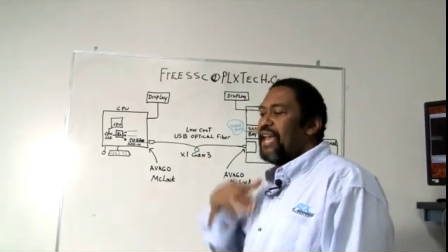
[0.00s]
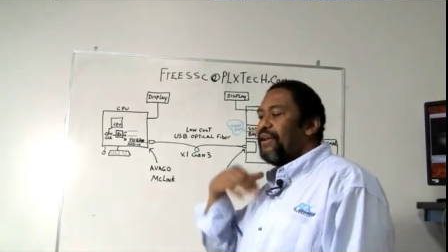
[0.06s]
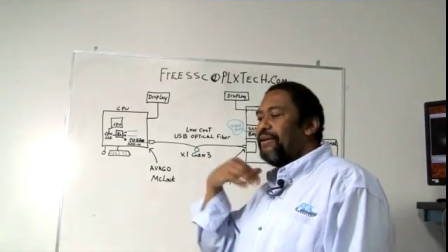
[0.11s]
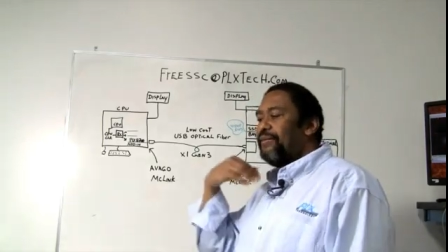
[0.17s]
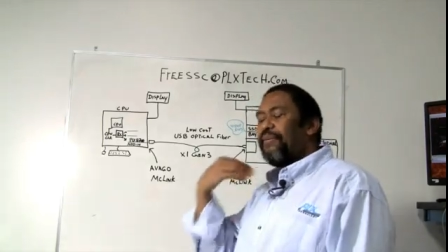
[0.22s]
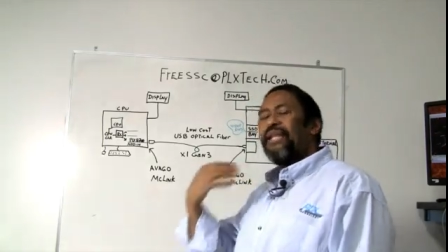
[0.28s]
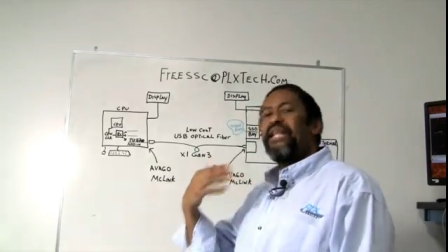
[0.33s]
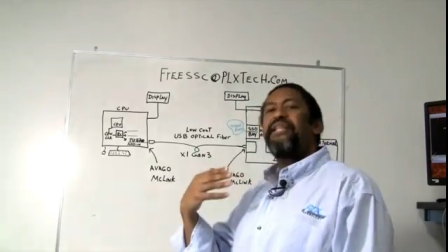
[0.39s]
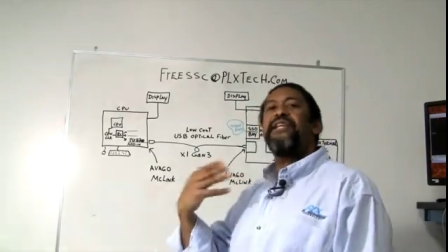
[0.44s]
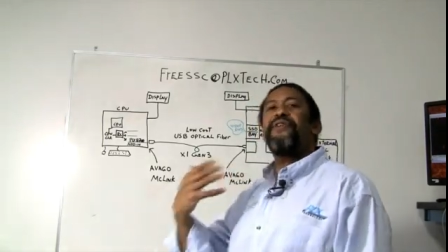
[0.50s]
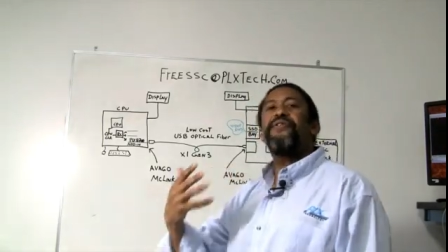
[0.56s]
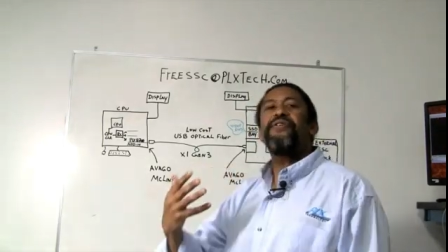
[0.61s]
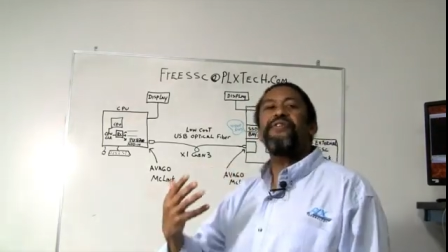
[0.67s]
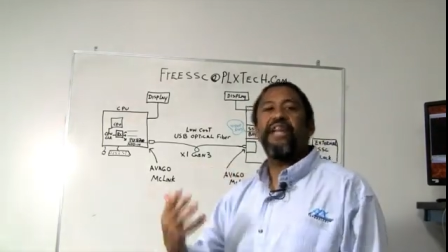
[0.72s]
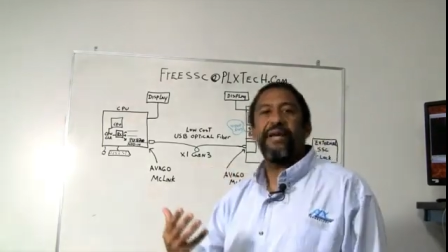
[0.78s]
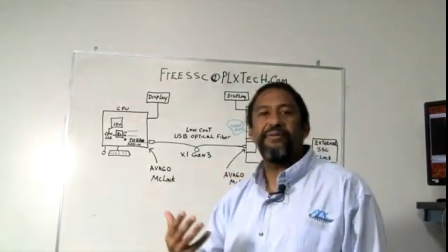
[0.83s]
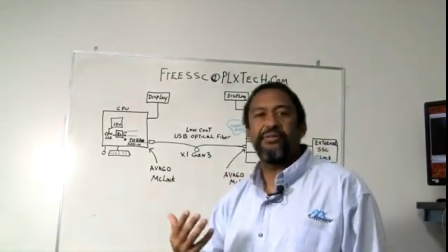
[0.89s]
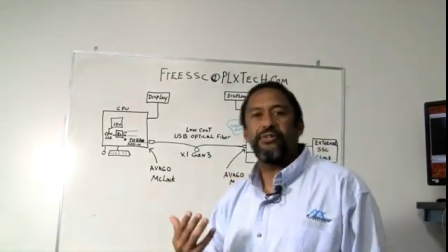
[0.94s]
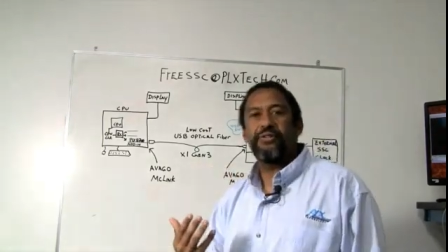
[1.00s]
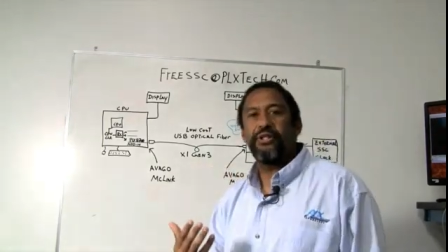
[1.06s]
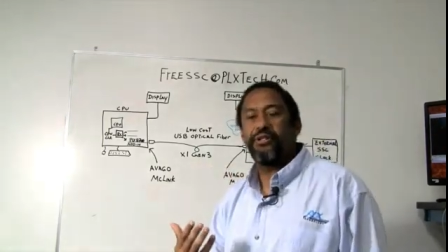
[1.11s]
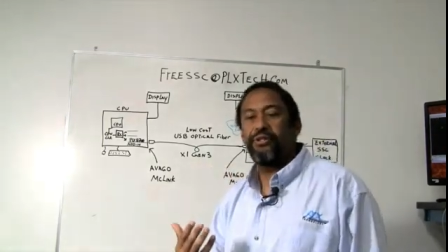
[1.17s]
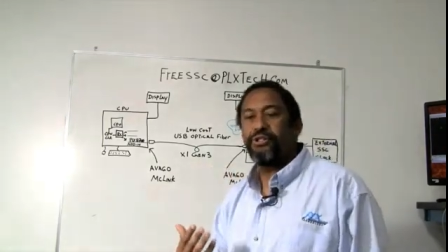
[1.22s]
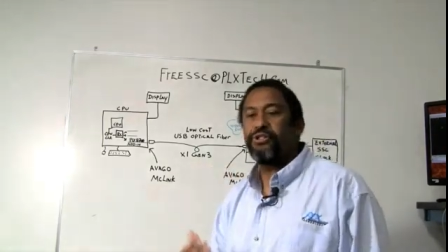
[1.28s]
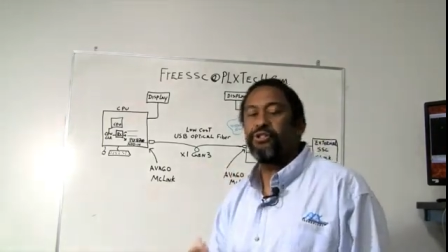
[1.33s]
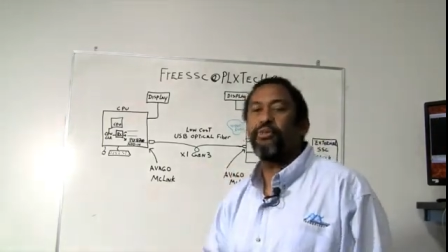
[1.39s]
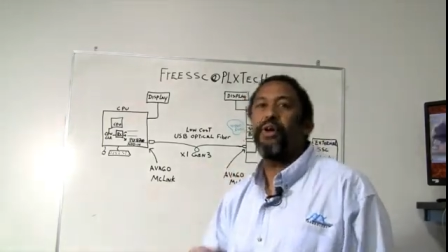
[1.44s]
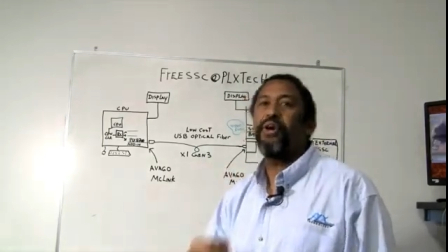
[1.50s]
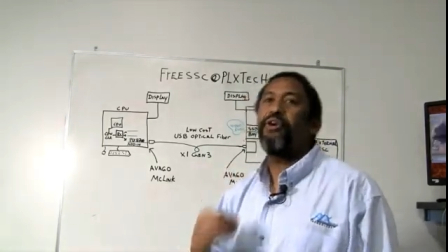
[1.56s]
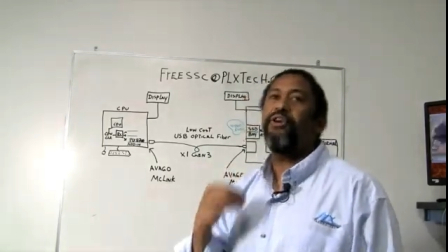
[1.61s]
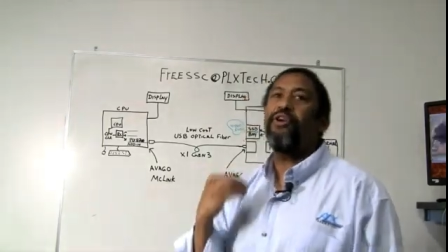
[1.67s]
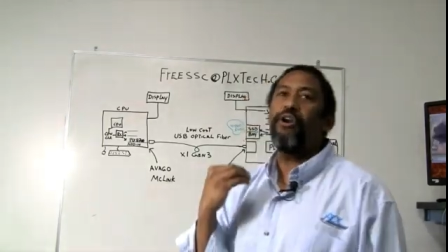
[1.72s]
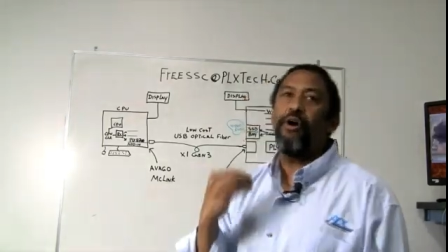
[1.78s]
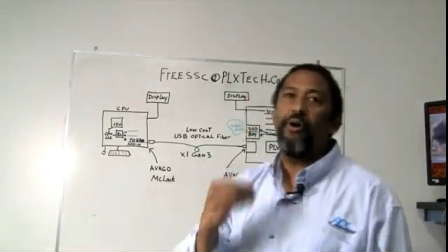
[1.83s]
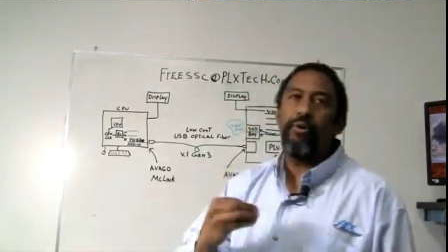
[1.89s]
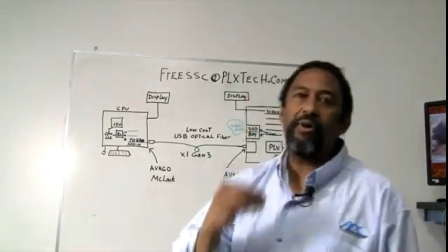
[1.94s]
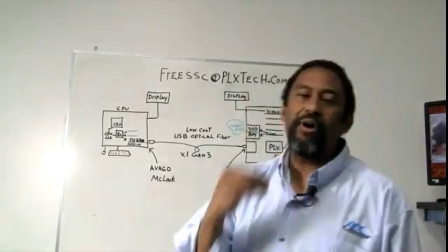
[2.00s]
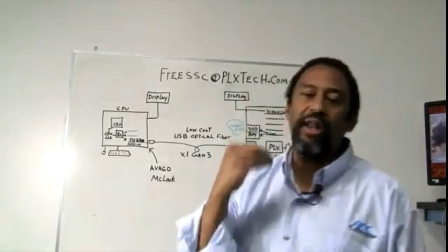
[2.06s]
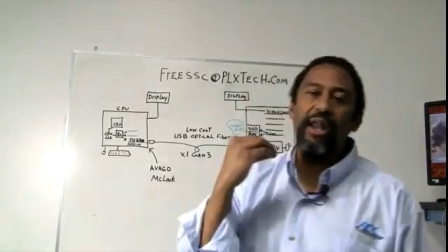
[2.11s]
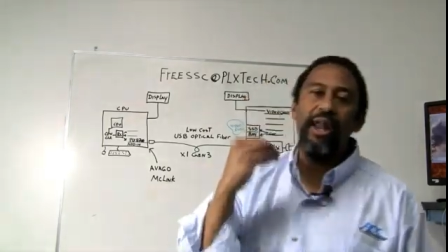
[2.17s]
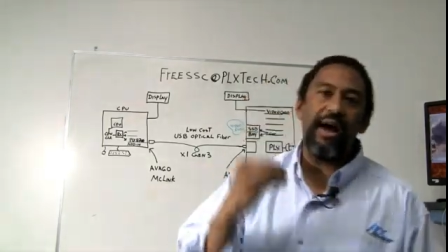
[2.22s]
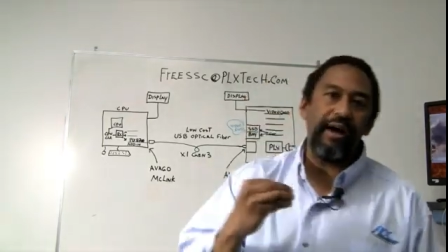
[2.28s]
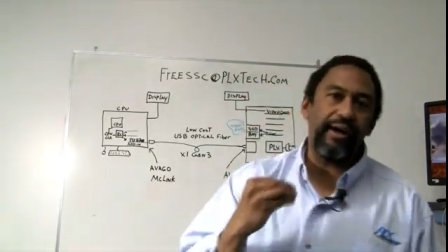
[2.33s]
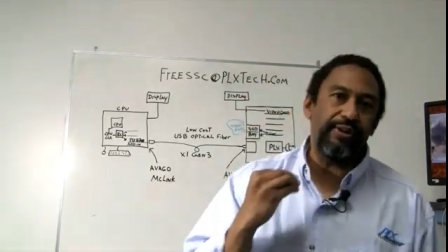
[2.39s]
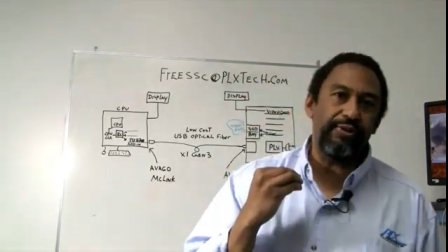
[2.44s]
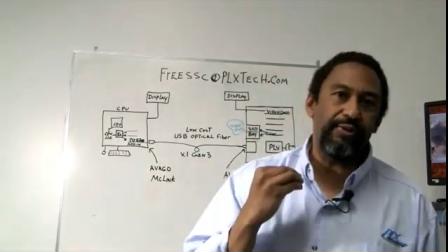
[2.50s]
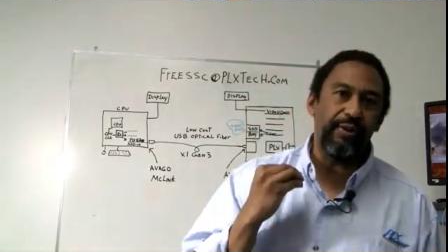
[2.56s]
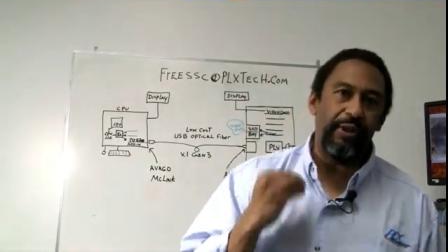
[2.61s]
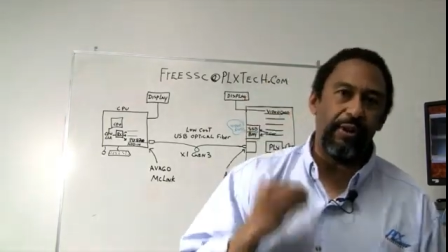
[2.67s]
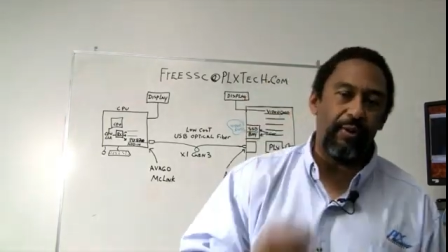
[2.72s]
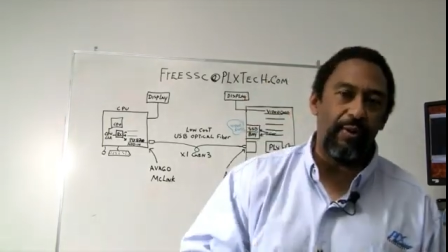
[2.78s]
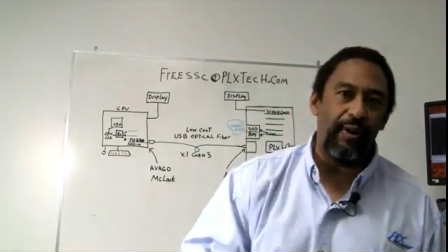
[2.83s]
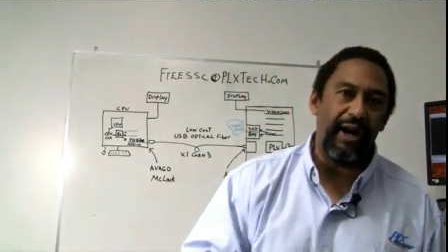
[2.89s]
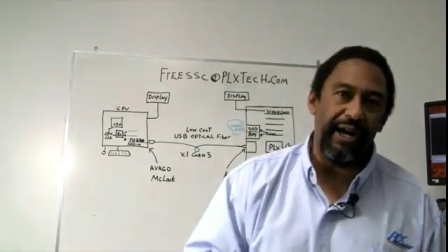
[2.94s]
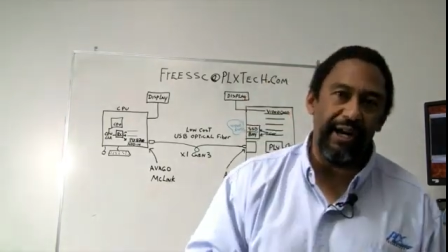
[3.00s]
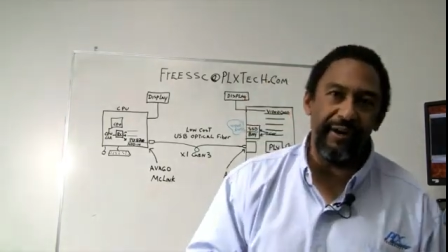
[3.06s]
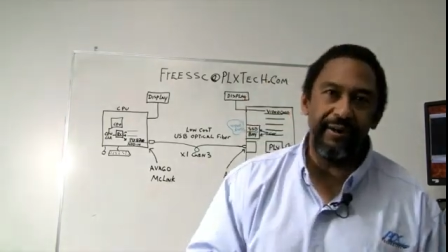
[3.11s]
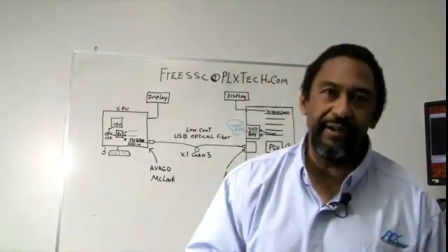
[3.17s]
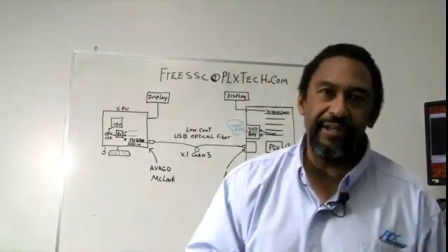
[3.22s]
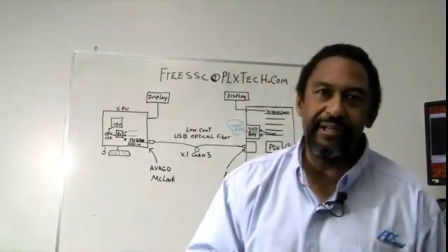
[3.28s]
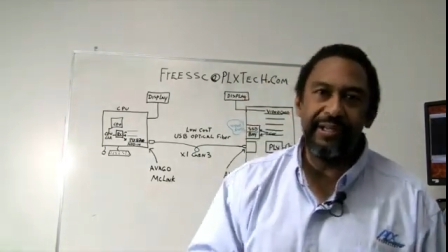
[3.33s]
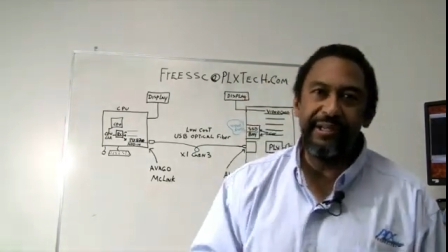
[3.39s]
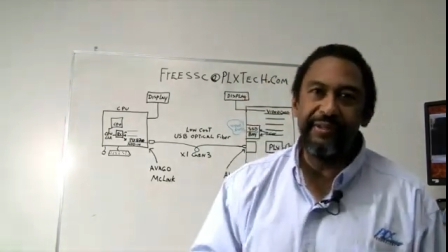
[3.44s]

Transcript: and many different types of solutions where no clock is required.